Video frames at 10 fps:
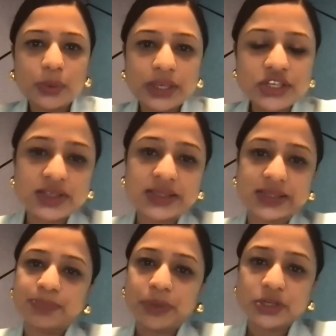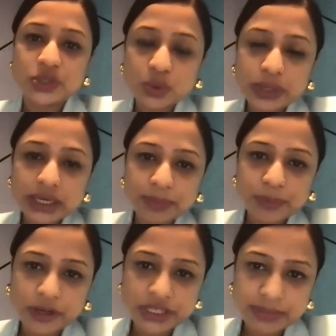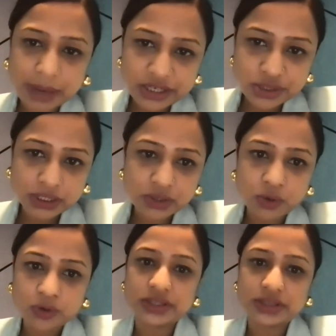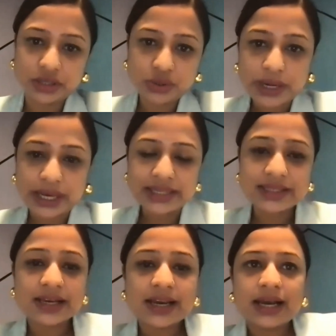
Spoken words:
which is pursuing a project management course in the US,